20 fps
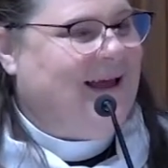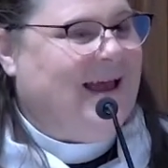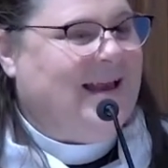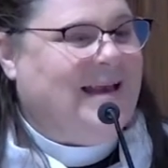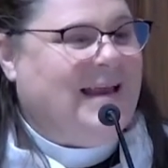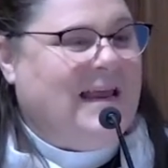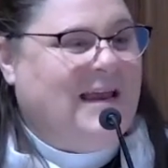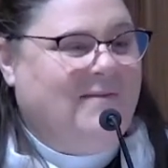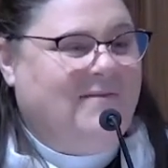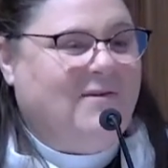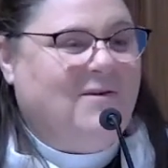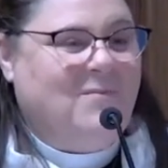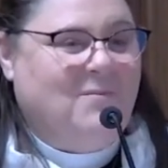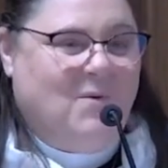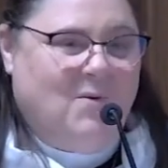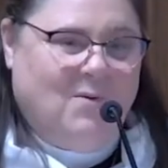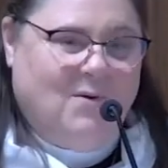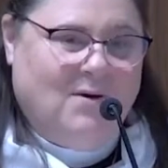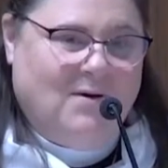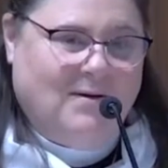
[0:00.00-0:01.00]
And even
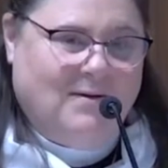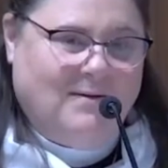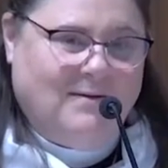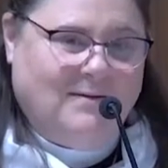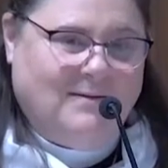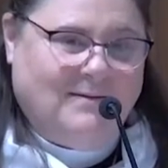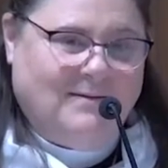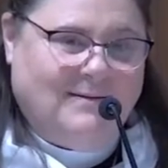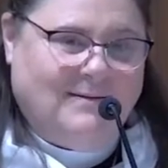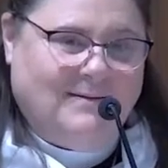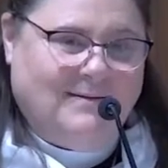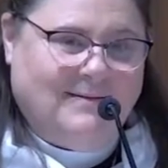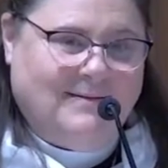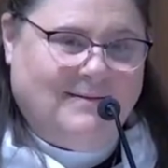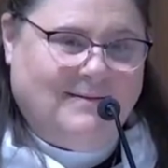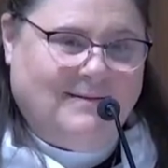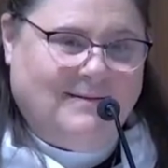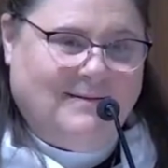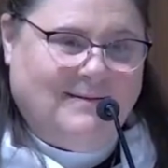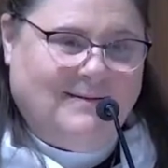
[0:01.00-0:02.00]
more,
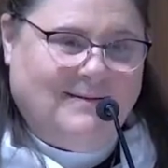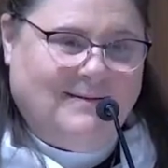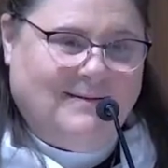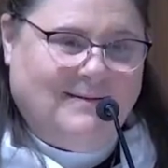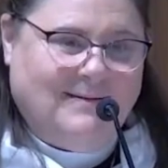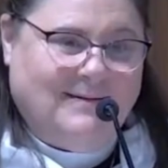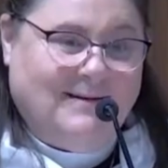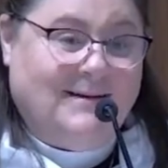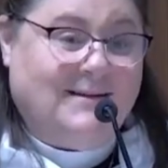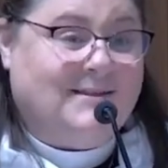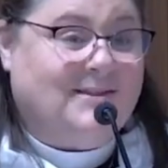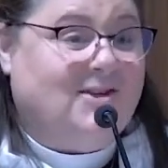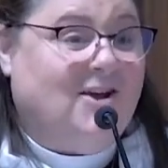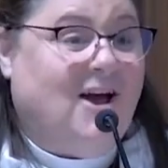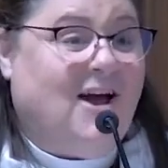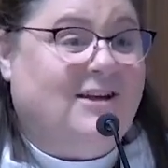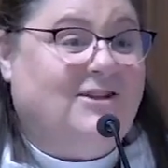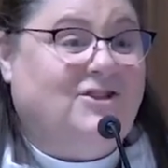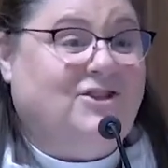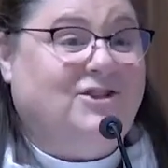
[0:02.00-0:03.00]
because
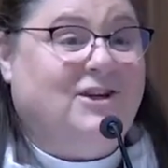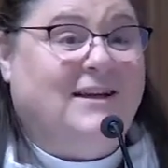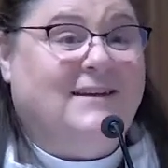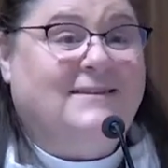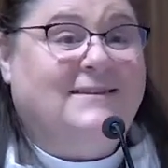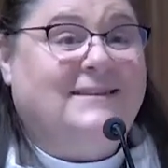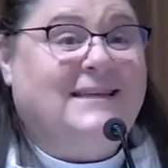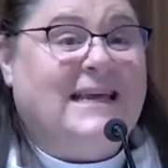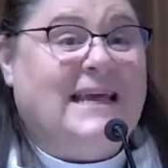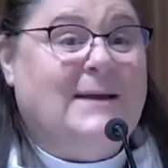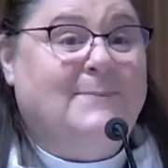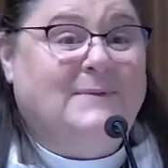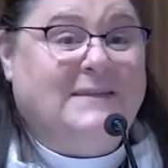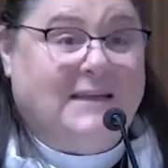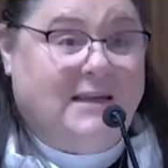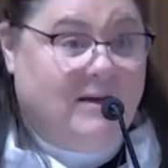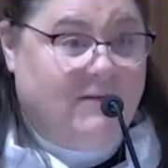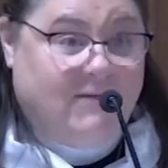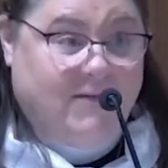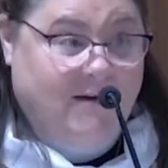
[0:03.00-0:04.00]
God just keeps
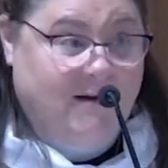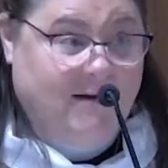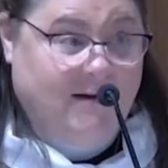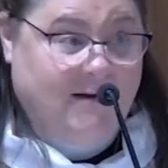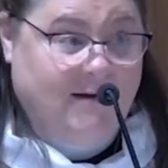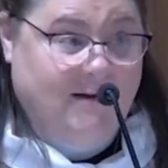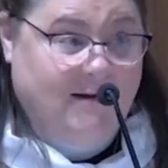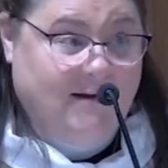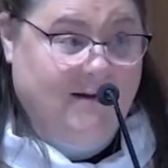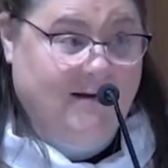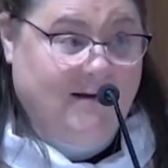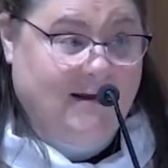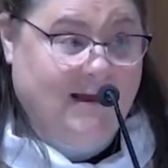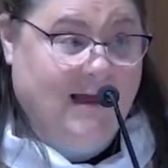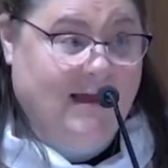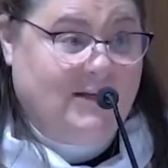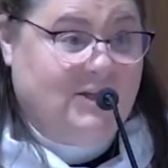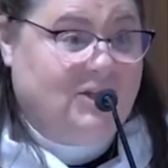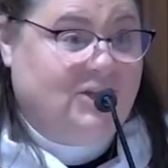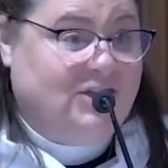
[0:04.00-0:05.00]
giving
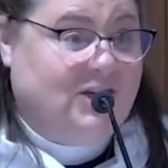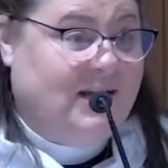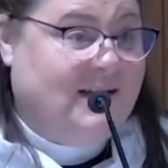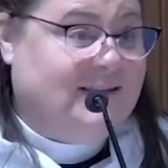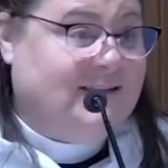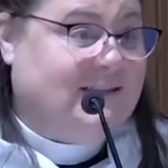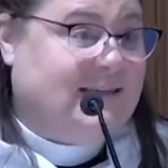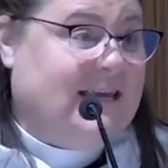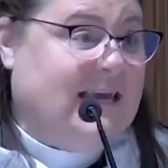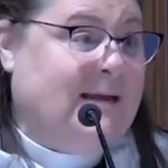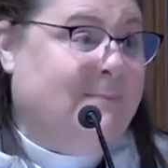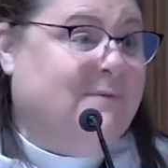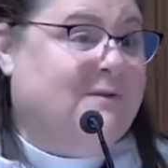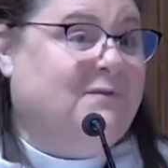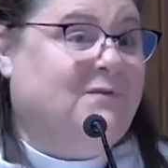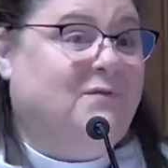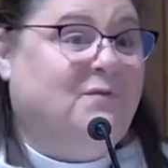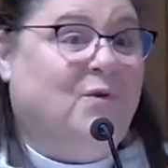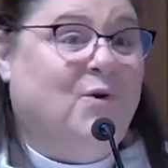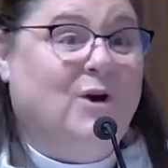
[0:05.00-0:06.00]
and just
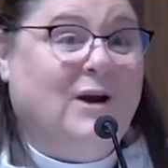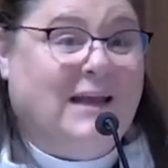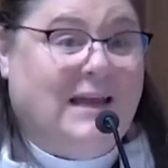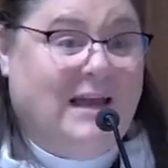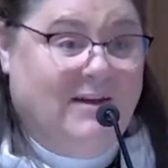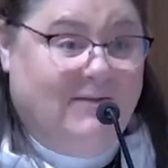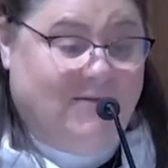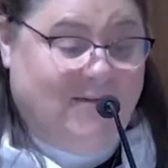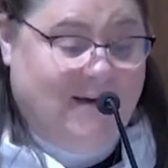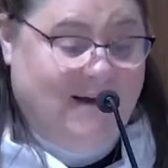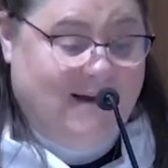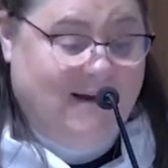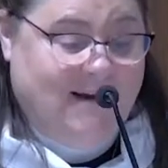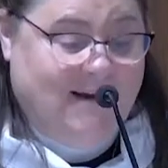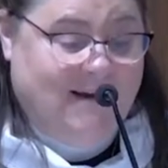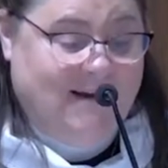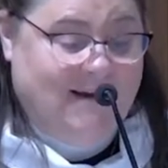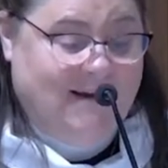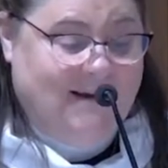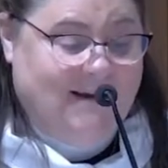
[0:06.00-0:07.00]
keeps
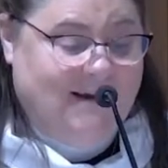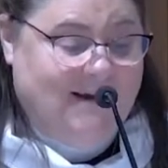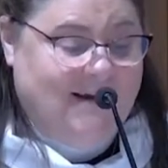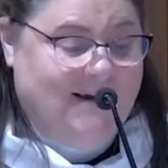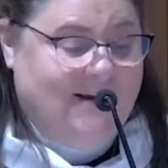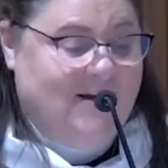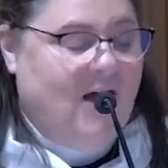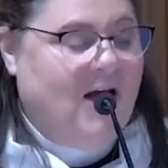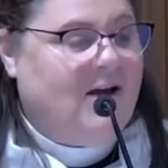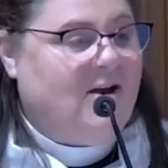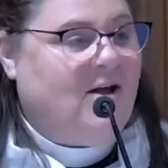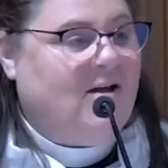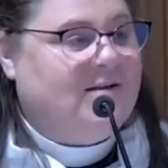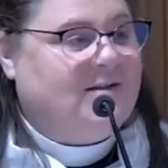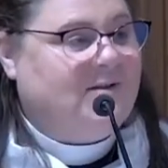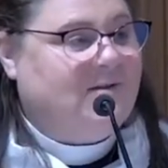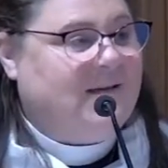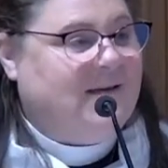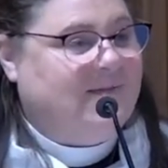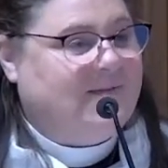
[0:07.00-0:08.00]
forgiving, God
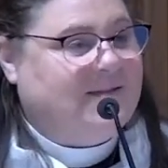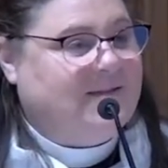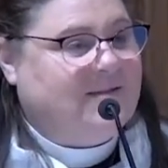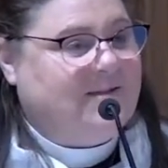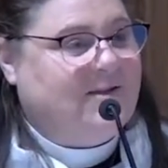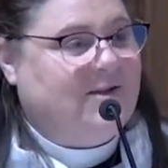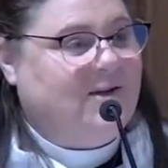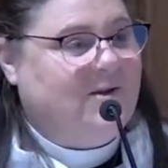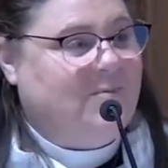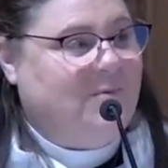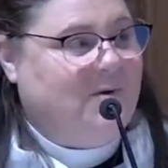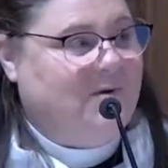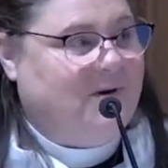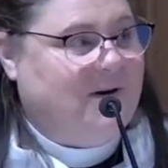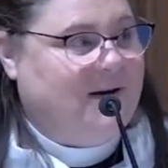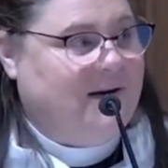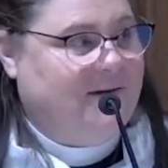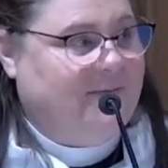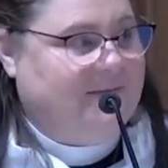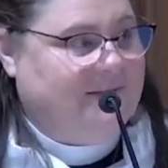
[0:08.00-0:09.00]
also gives us the
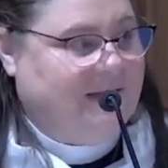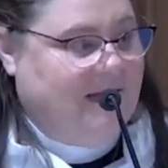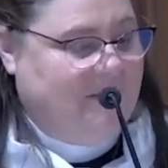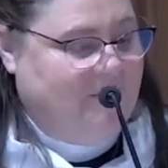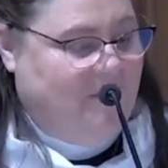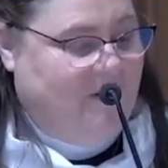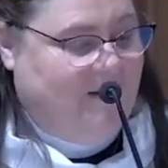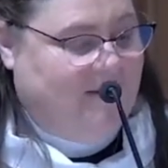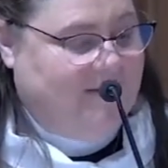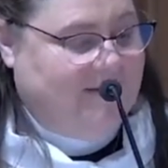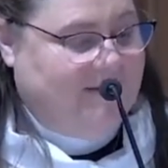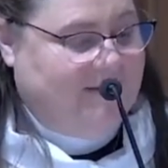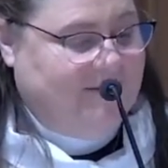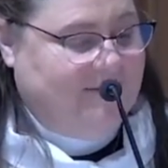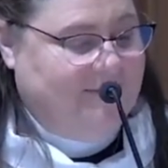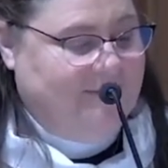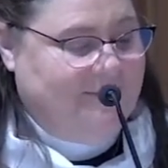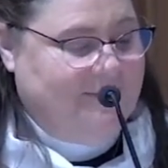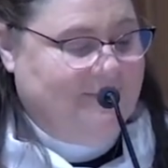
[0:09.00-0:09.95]
community of St. Paul's.